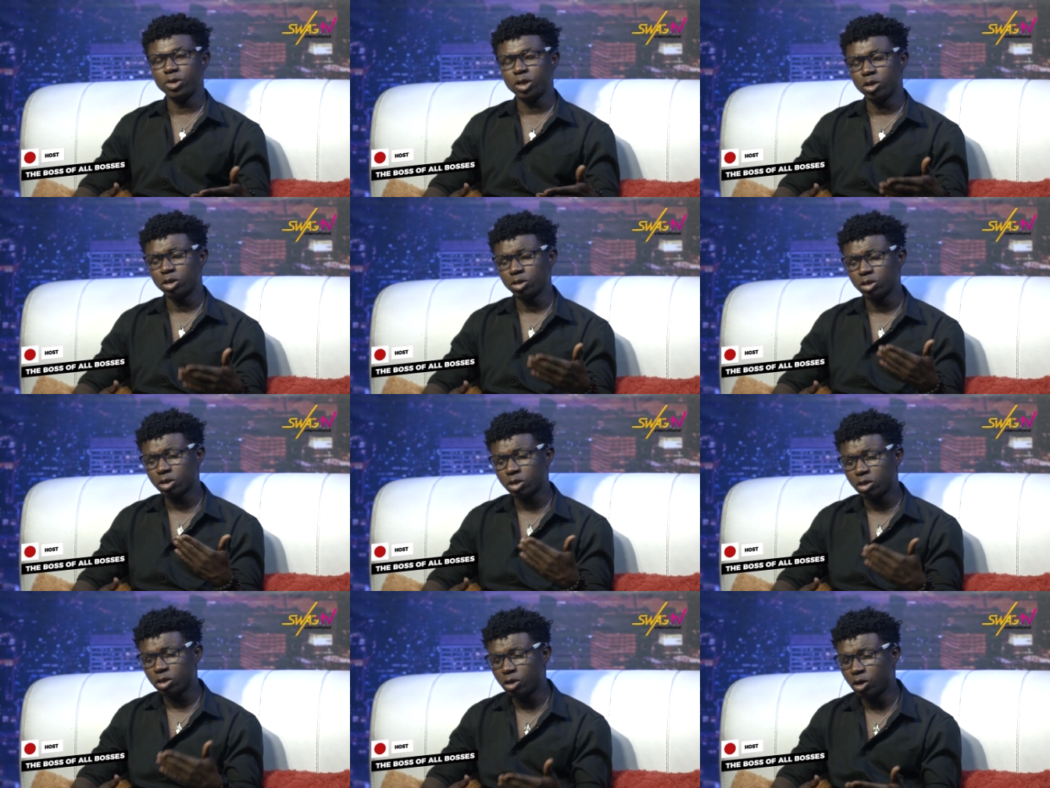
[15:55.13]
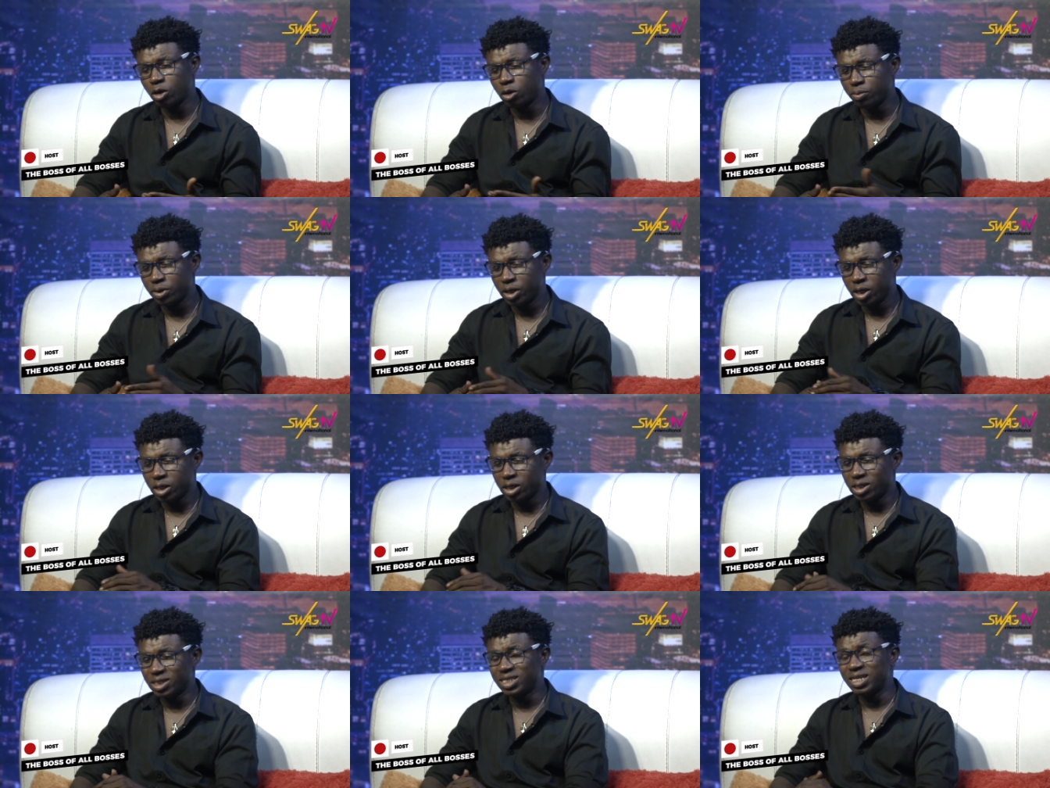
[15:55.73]
Because club
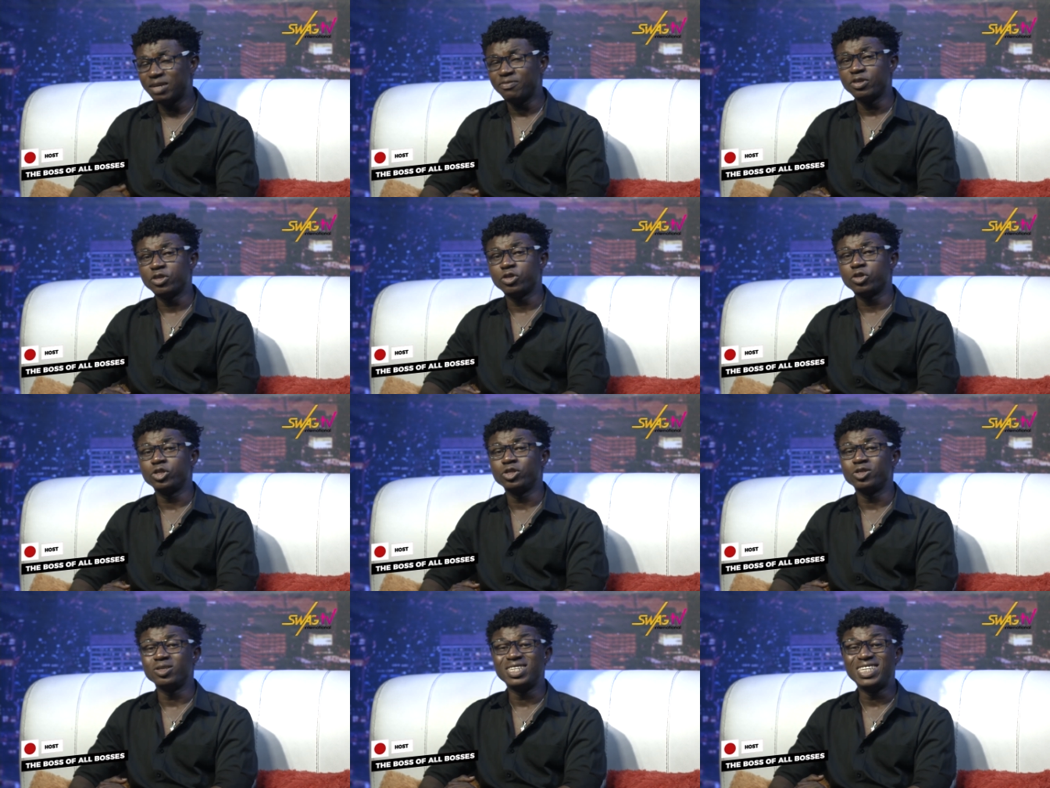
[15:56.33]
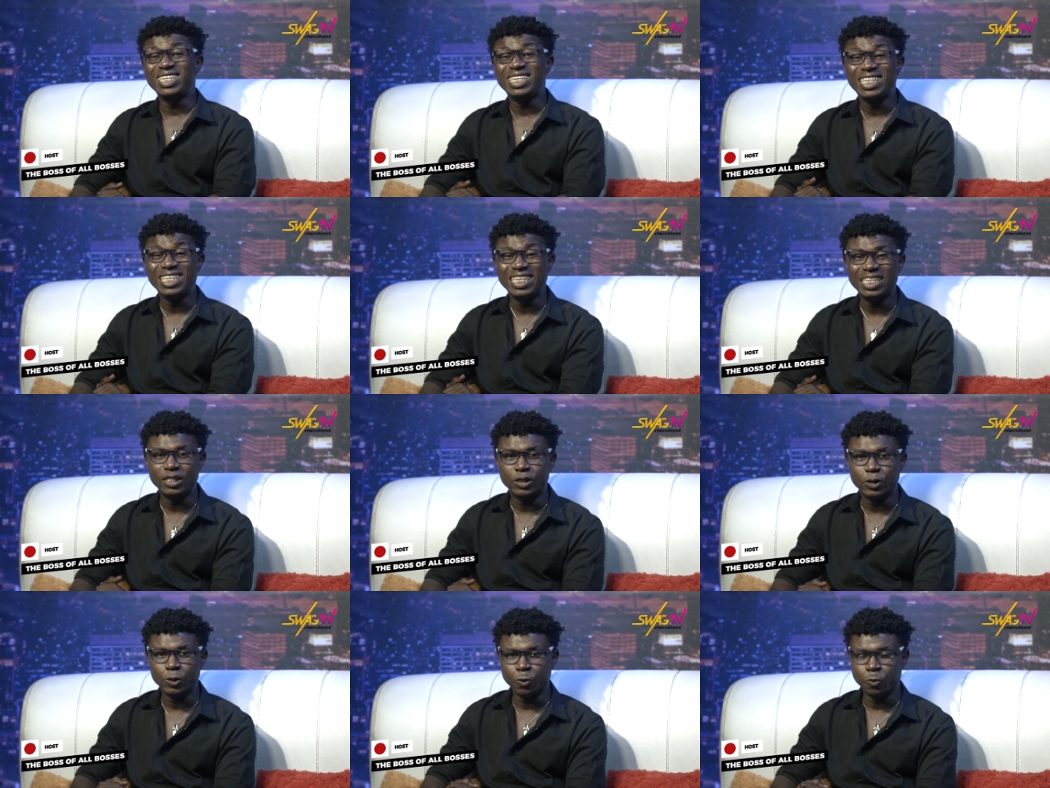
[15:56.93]
is definitely going to
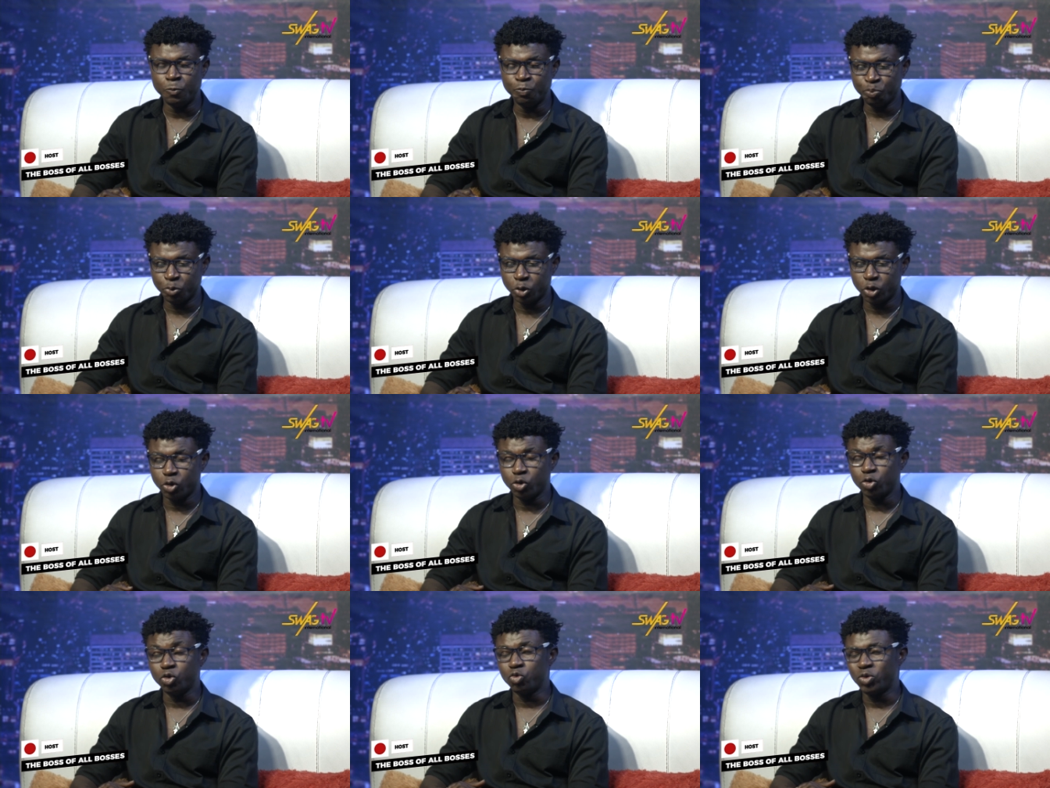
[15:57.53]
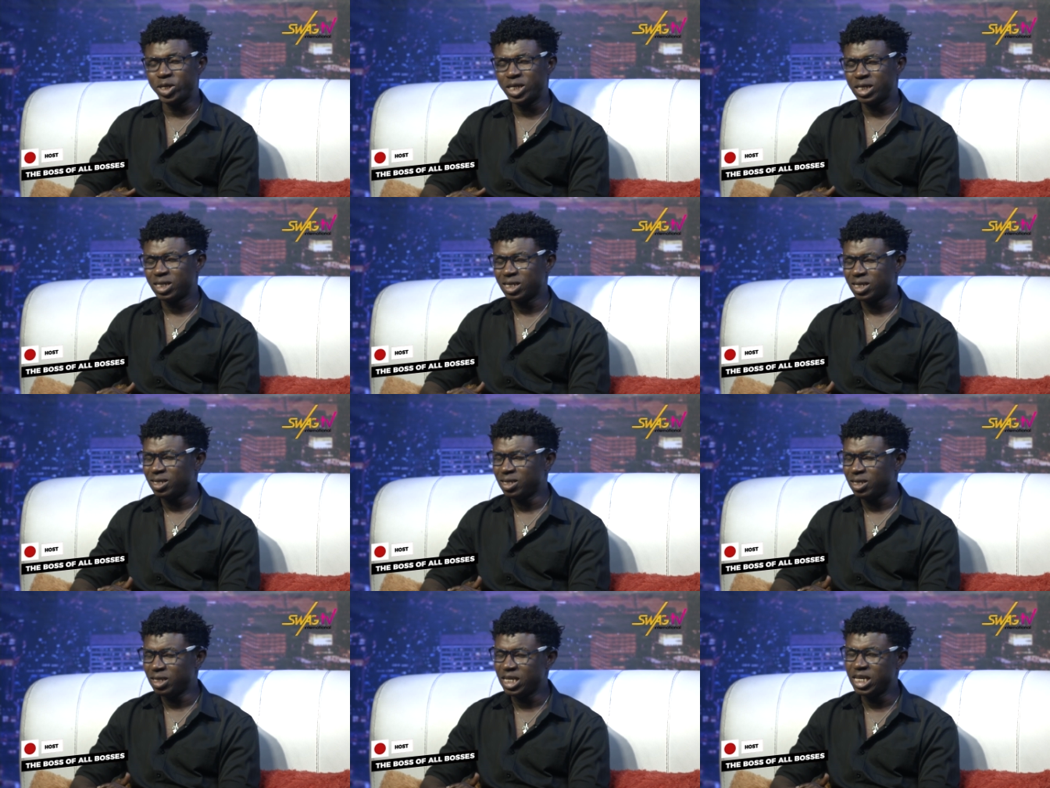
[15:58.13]
lead you to
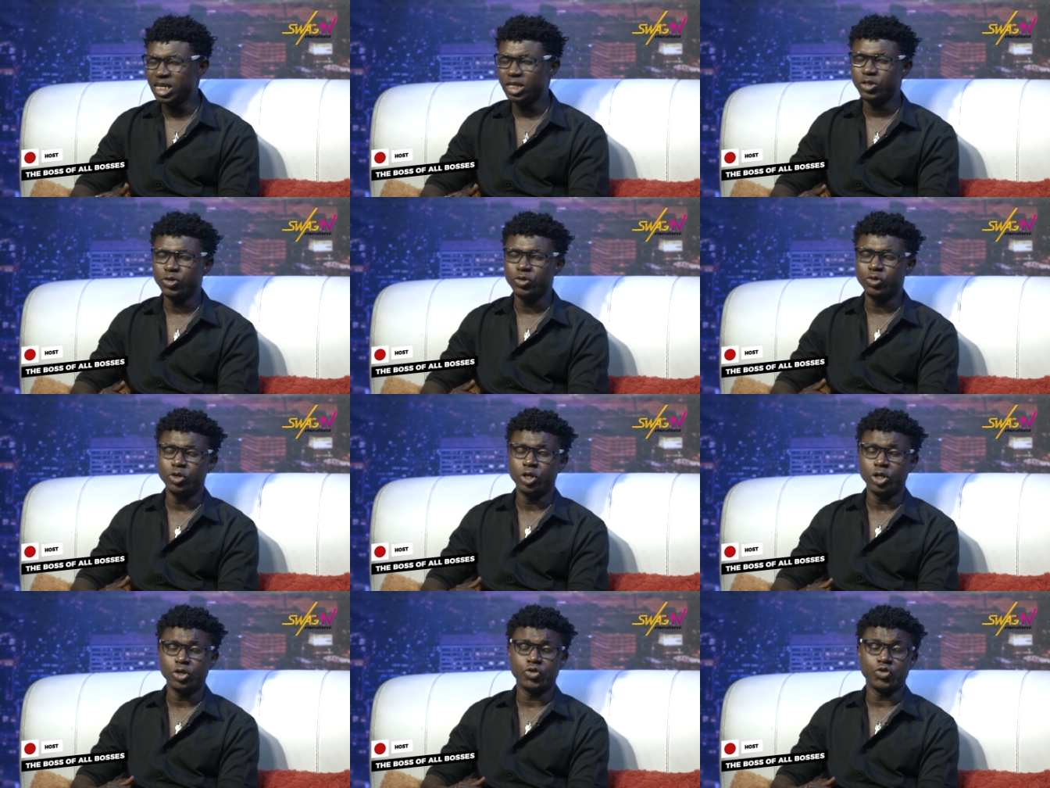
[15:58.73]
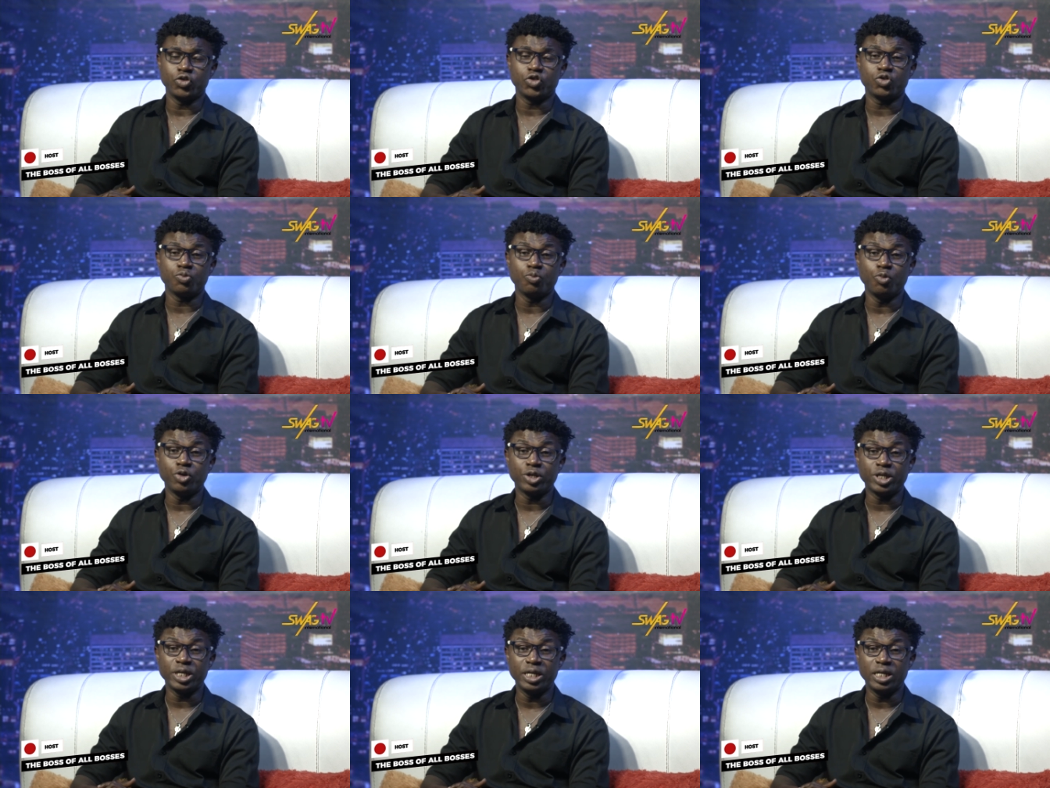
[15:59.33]
drinking, lead you to
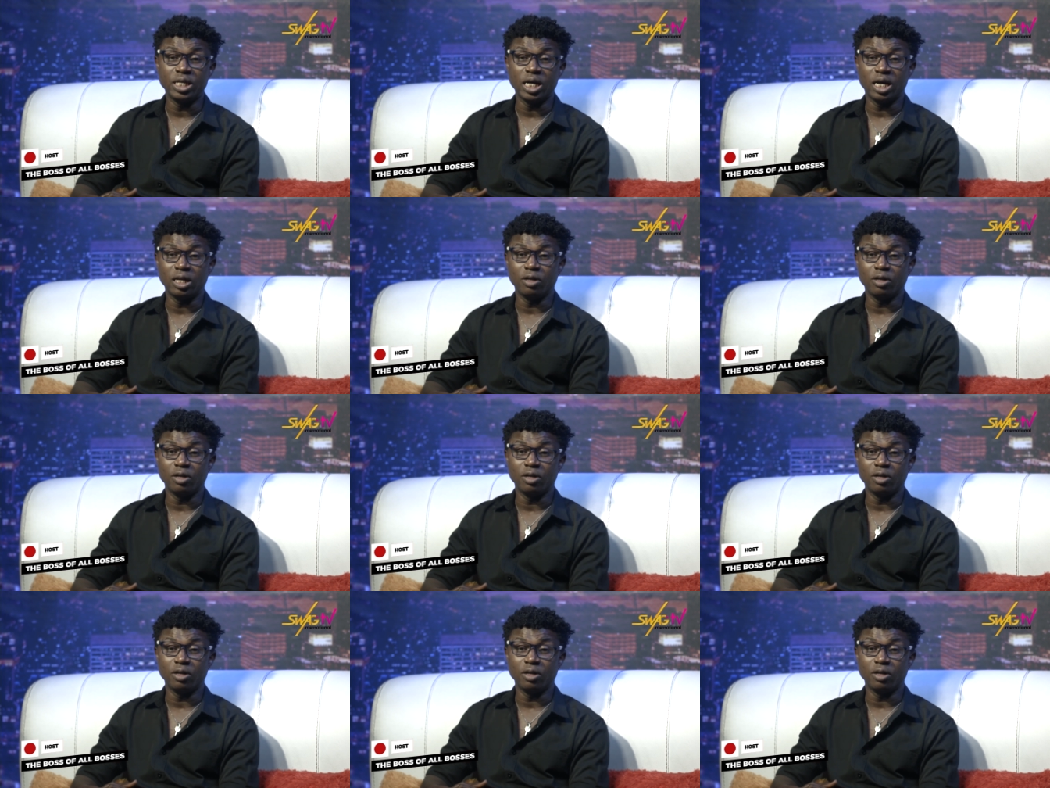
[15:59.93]
smoking,